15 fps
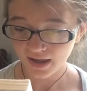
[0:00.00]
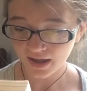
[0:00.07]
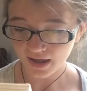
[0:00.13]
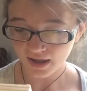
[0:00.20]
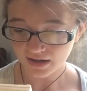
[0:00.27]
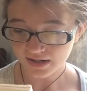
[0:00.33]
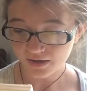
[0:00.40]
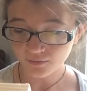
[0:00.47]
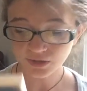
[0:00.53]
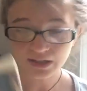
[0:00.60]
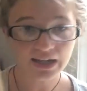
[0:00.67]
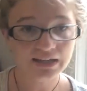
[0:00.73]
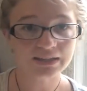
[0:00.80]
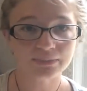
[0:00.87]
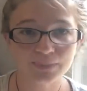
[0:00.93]
and every
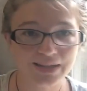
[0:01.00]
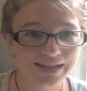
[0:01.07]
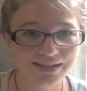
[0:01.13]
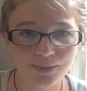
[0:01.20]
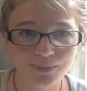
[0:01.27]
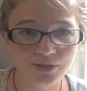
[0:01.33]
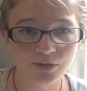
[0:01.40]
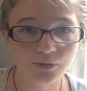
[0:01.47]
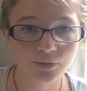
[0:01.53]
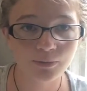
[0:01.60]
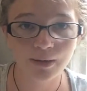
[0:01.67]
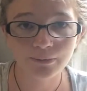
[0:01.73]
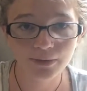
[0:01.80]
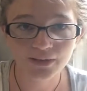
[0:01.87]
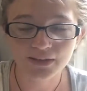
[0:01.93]
night bees come into her room.
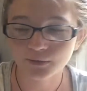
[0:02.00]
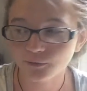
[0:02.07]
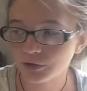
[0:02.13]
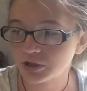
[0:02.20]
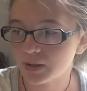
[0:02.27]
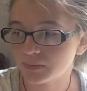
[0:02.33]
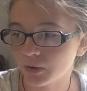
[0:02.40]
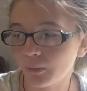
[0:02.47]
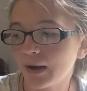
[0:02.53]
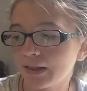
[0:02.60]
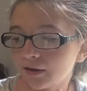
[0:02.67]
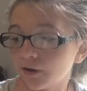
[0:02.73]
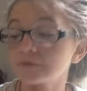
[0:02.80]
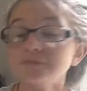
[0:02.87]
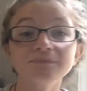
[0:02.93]
I read like the first chapter a
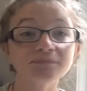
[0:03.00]
while ago.